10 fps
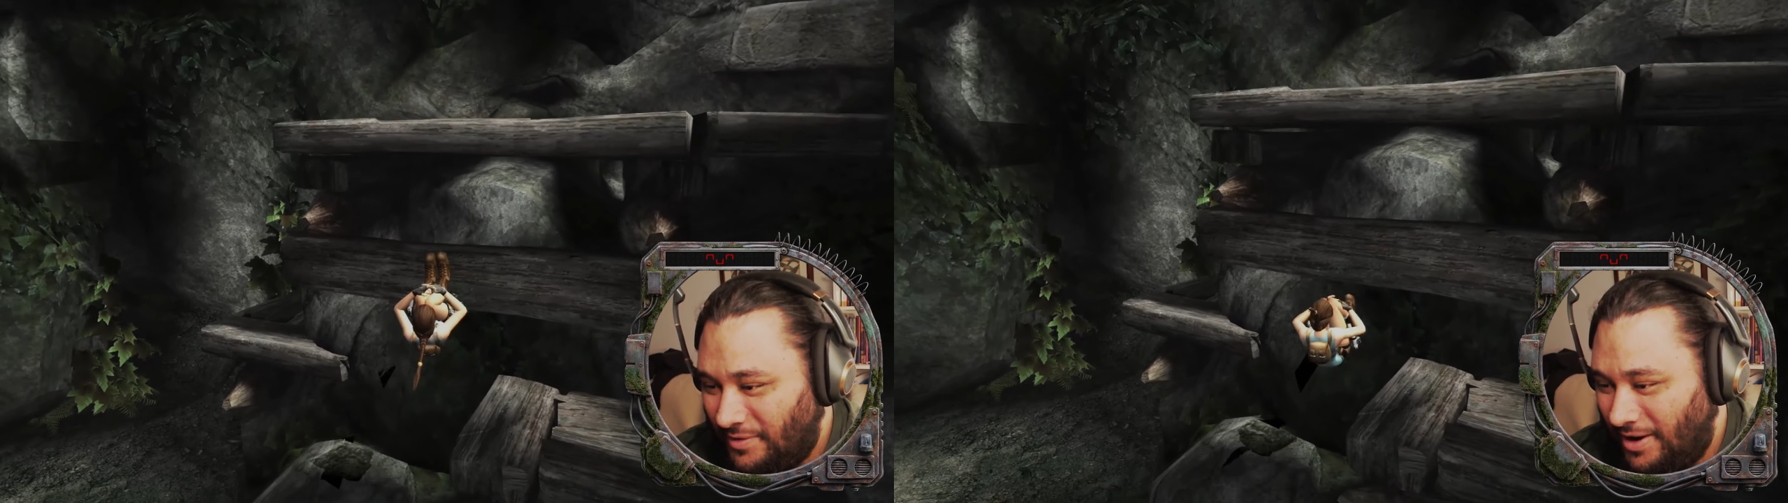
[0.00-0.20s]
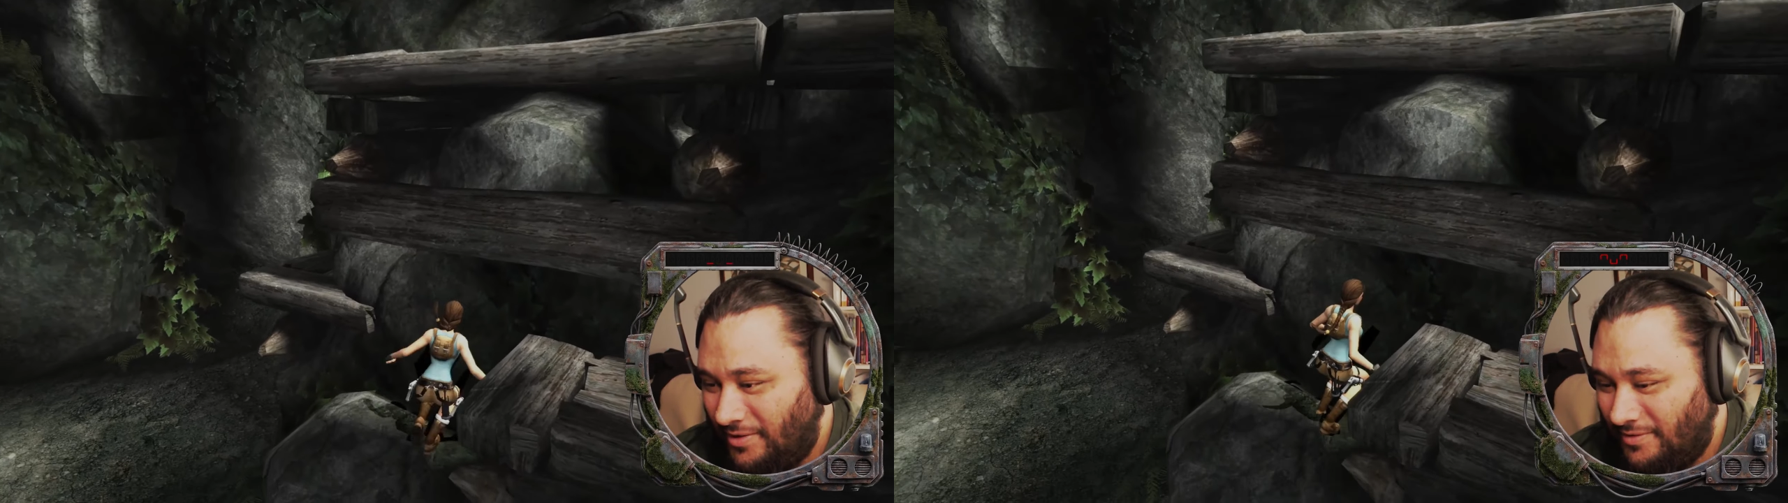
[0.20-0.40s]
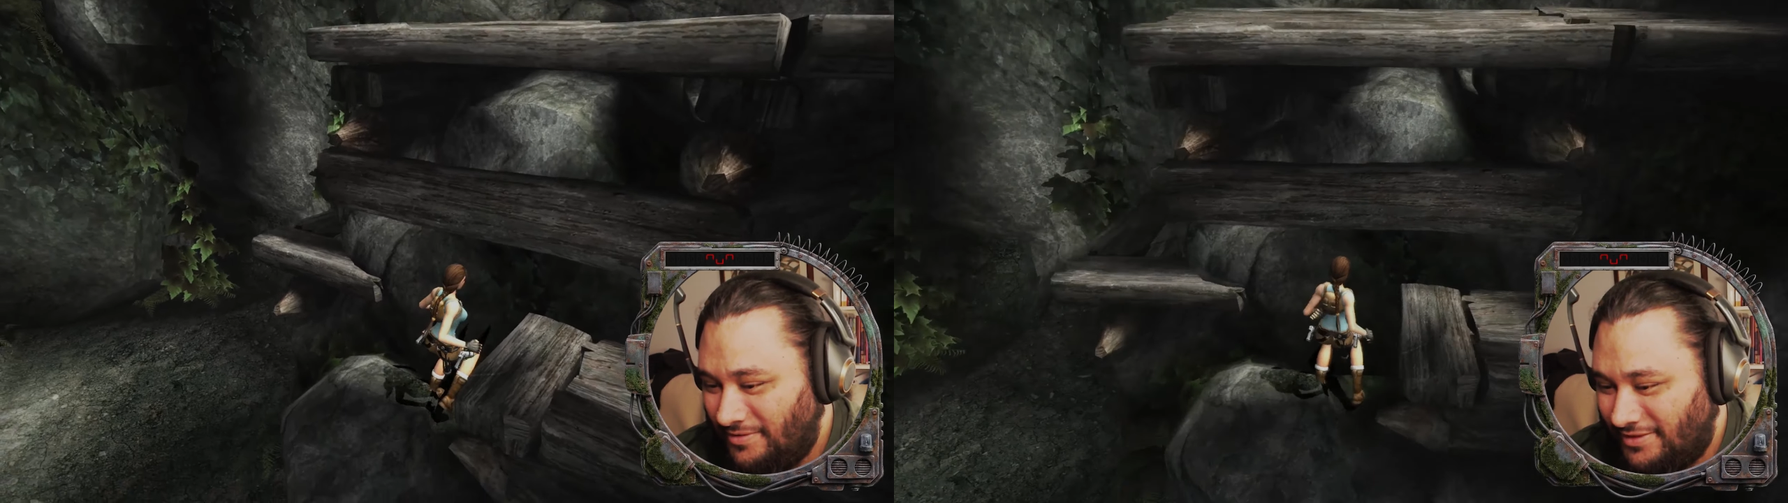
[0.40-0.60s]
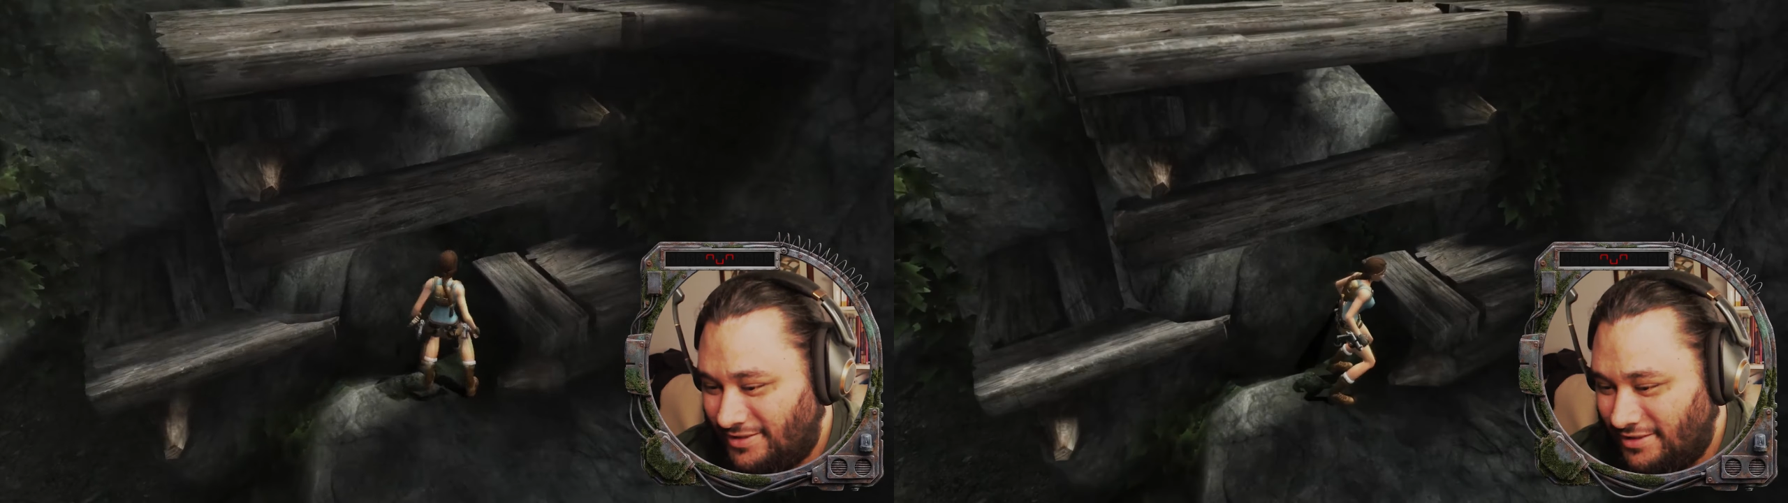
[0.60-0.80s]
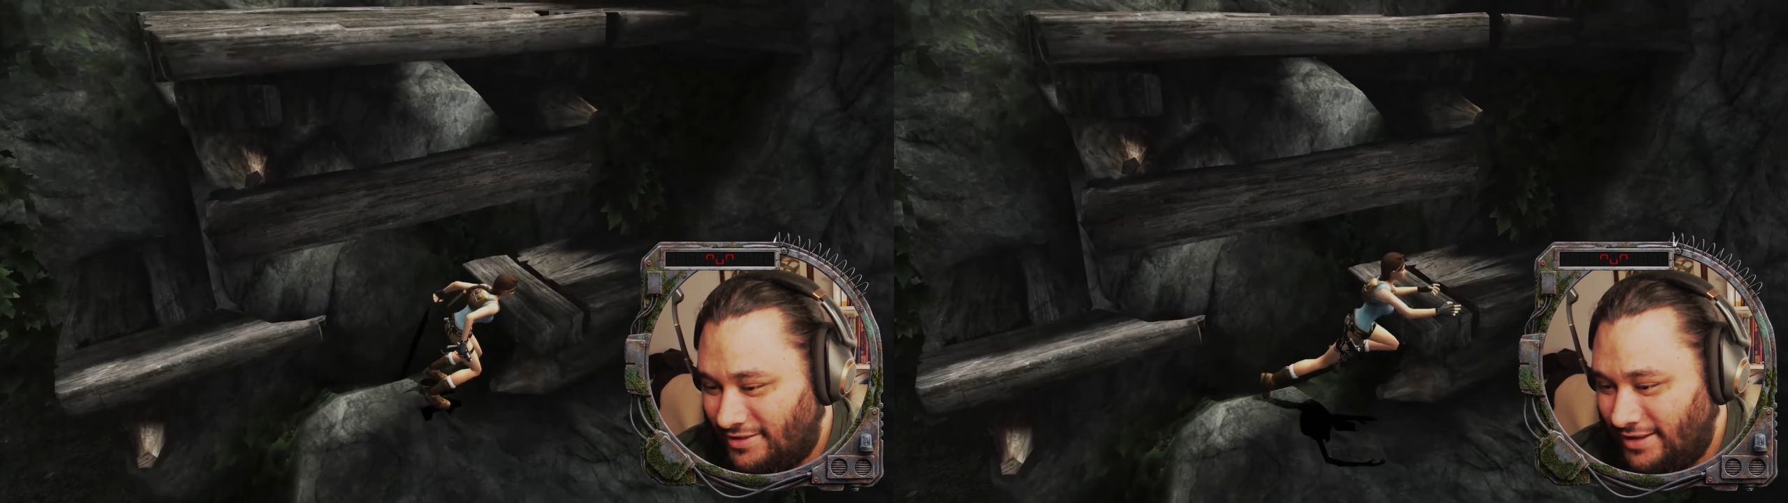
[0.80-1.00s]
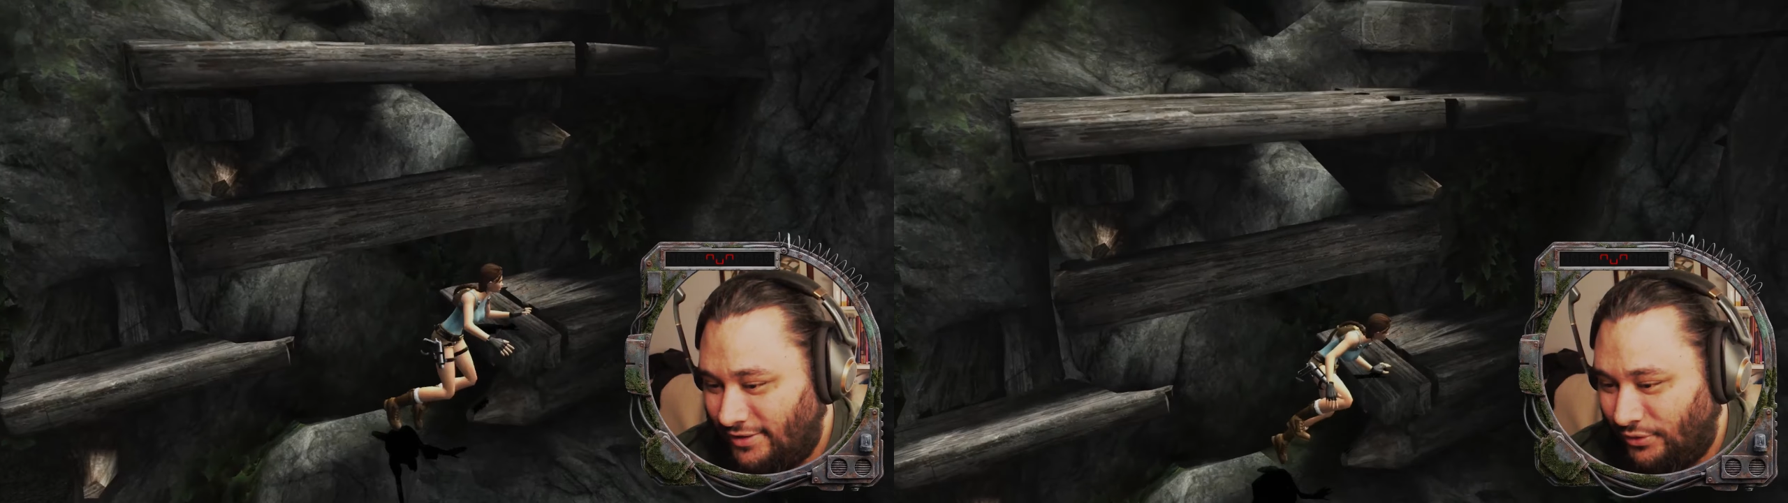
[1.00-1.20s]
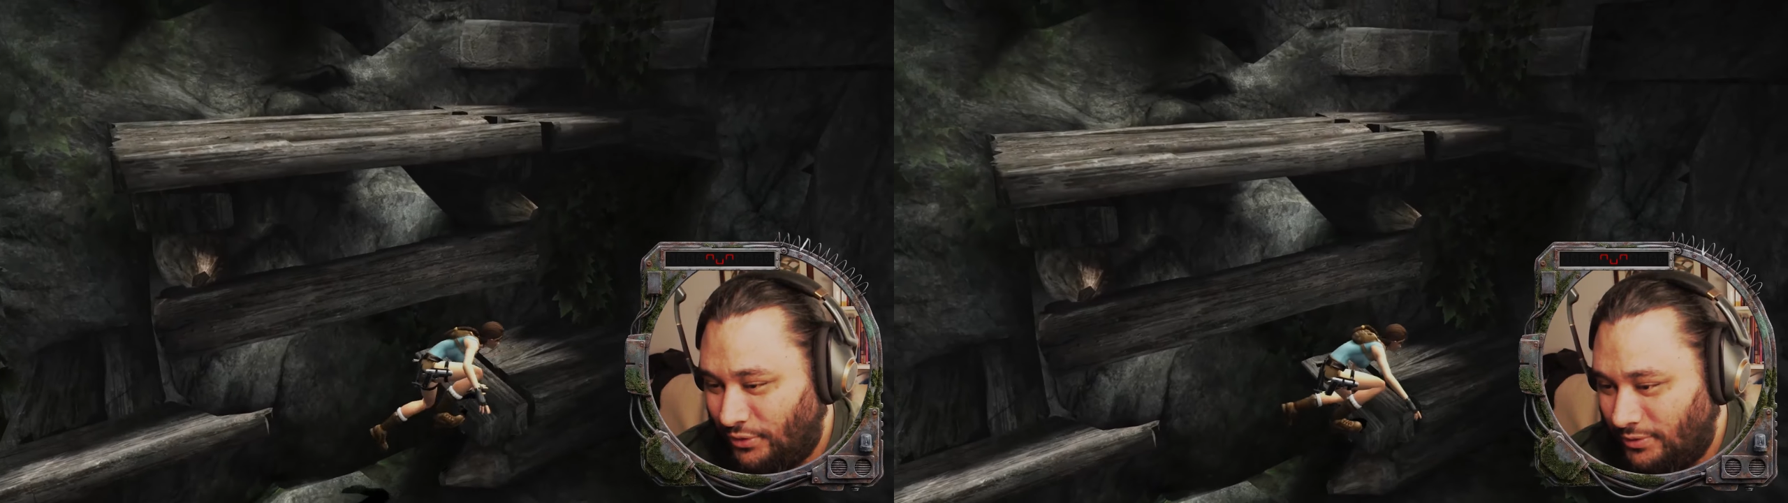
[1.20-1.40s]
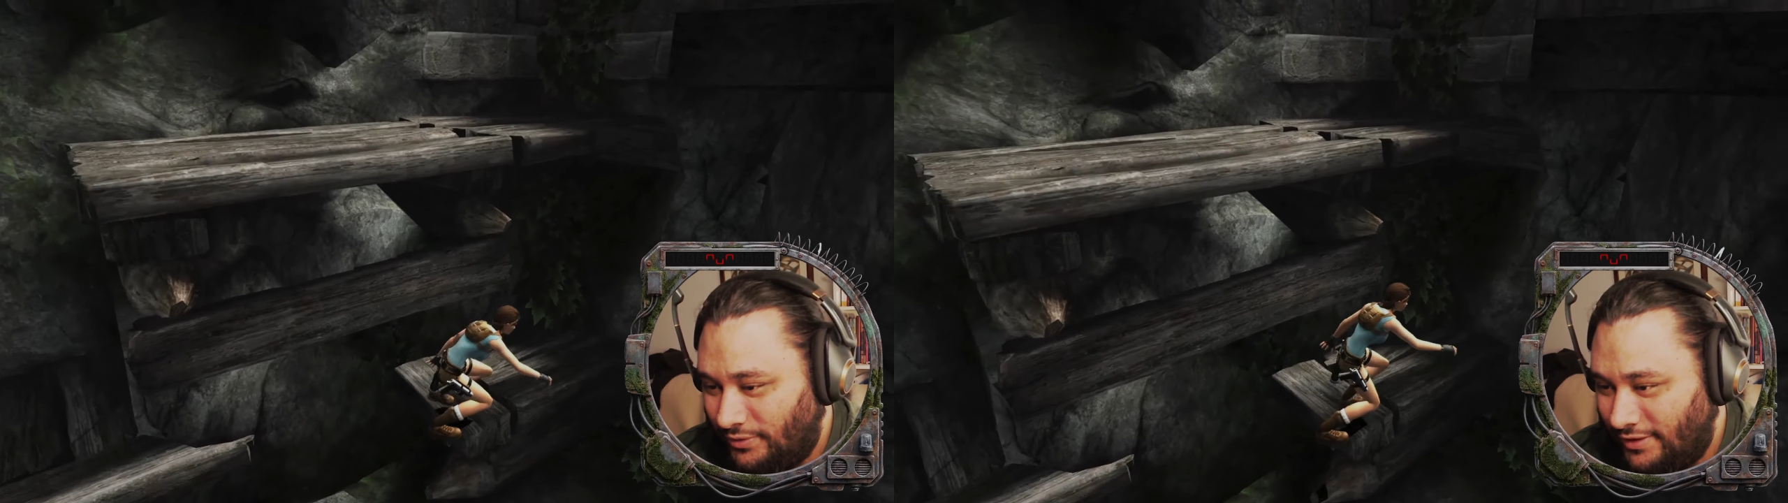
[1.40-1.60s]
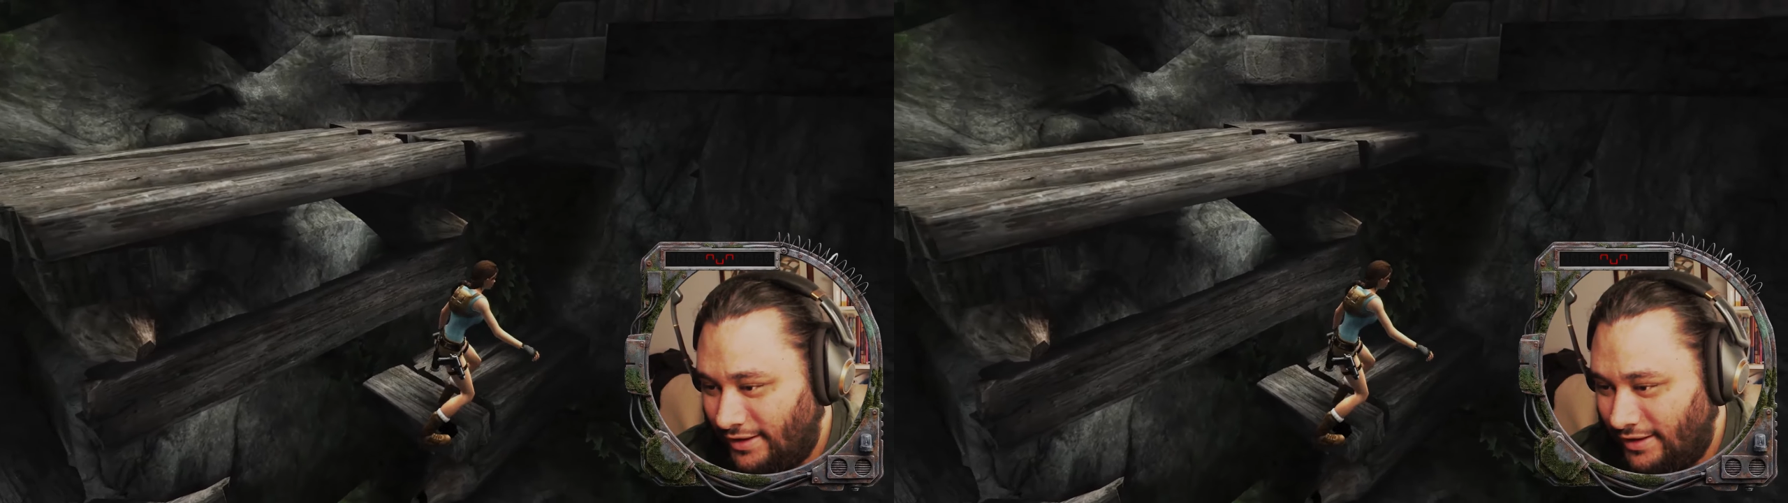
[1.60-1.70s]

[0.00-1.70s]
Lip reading: Well, successful.